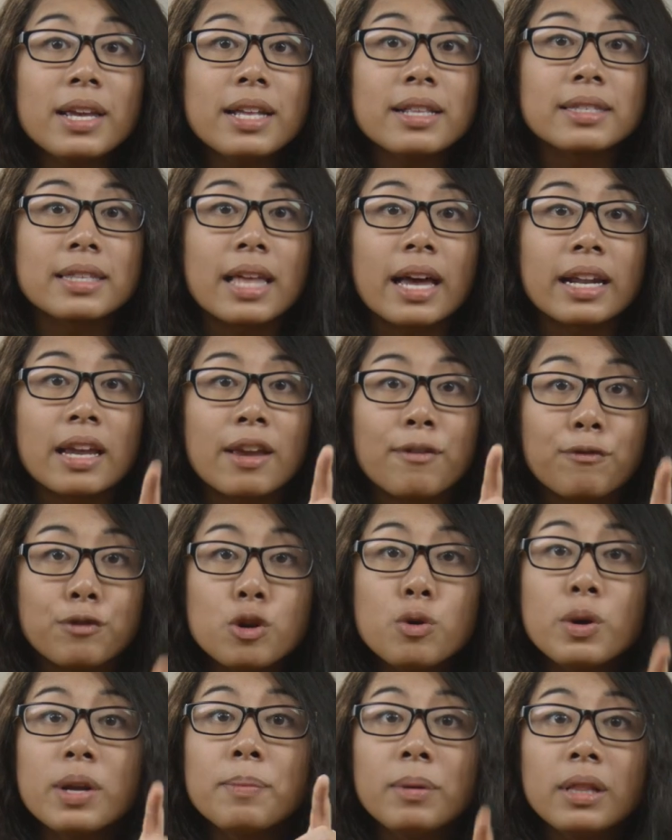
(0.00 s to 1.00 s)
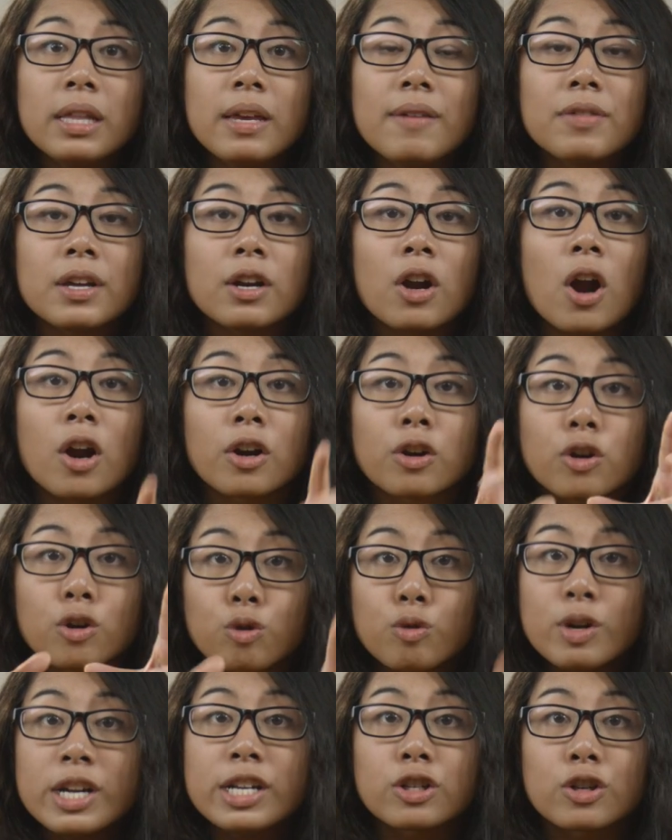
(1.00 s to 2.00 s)
means that if you can believe there are
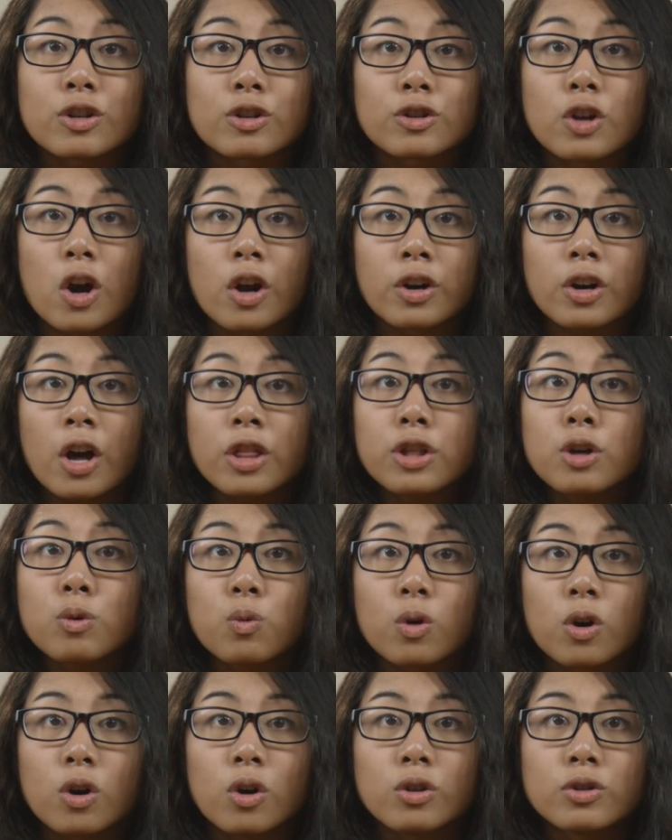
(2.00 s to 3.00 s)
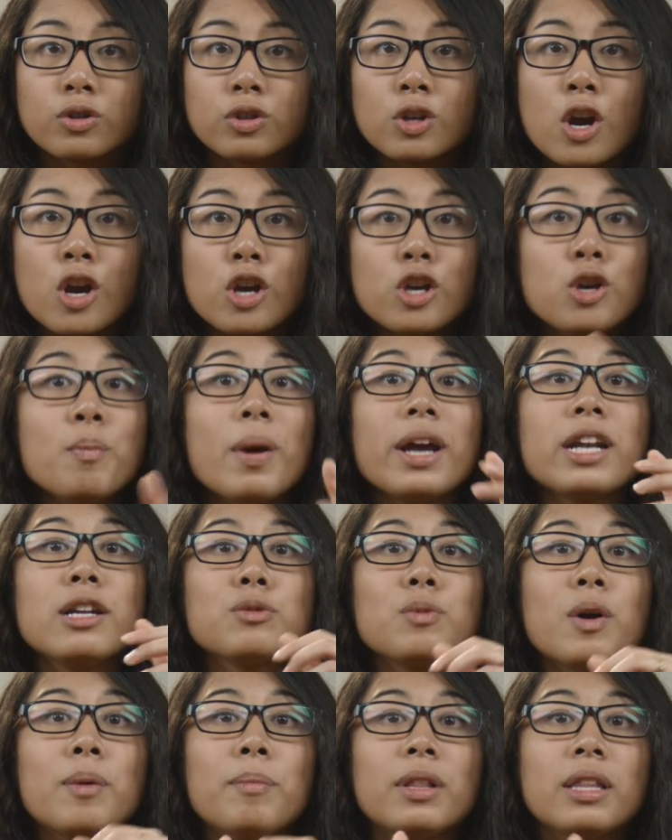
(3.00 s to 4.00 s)
creatures on other worlds, you might
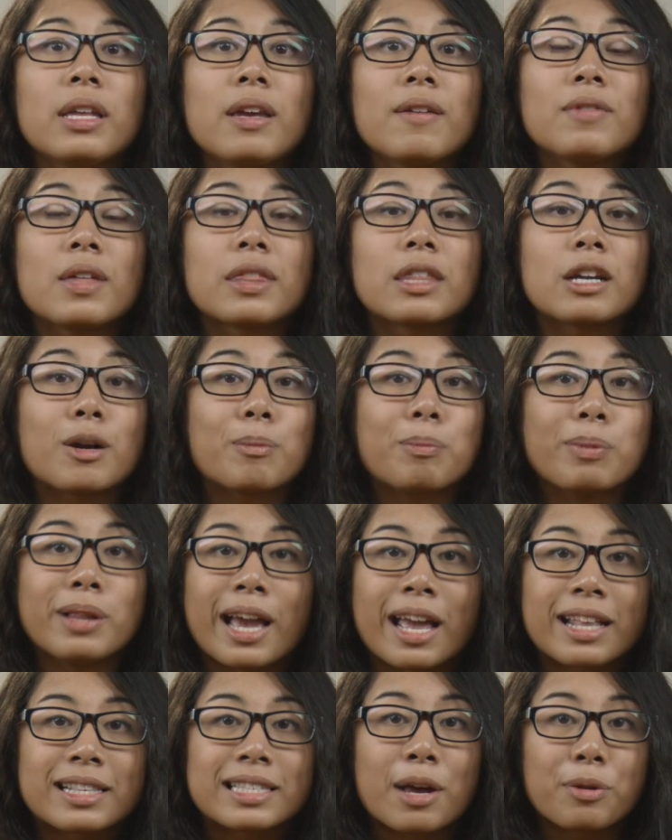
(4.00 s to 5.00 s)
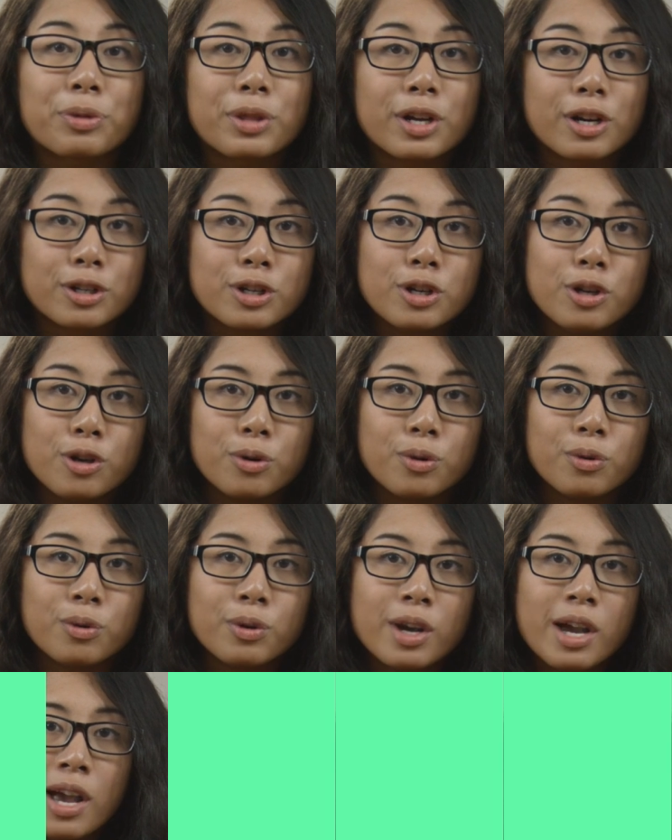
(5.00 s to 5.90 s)
as well believe that there are plants out there too.